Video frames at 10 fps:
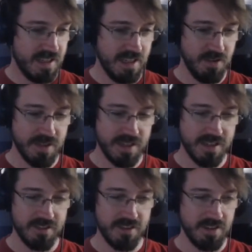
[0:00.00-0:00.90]
I know I
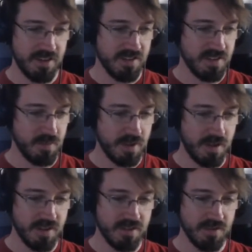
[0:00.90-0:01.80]
got it around here
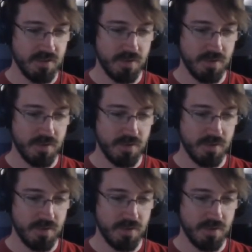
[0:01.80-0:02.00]
somewhere. I just don't know.